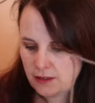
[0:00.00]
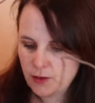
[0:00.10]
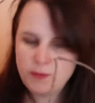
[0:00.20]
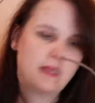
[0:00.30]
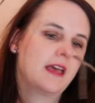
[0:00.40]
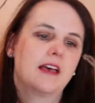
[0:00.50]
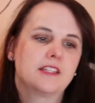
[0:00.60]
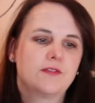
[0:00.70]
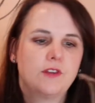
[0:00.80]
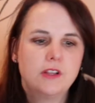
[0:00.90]
It can be
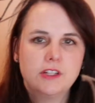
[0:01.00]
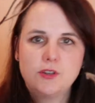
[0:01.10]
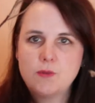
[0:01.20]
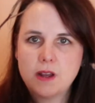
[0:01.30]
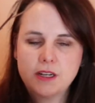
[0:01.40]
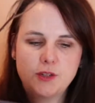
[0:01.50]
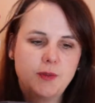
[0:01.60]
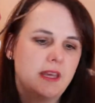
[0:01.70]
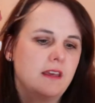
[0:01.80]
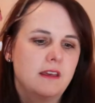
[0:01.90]
as full as you want it to
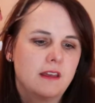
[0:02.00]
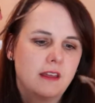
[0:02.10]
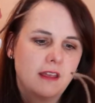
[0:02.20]
be.